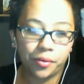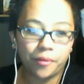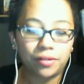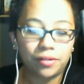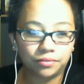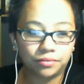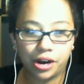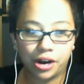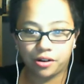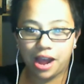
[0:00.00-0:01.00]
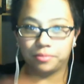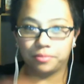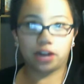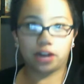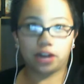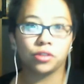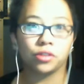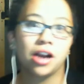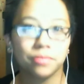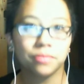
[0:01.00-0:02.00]
where I'm trying to
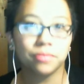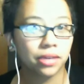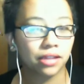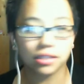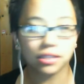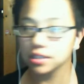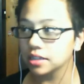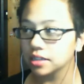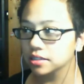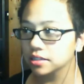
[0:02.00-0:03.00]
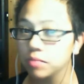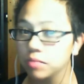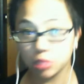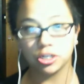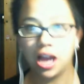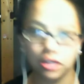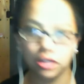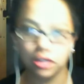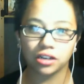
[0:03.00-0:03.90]
overcome something that's much more challenging.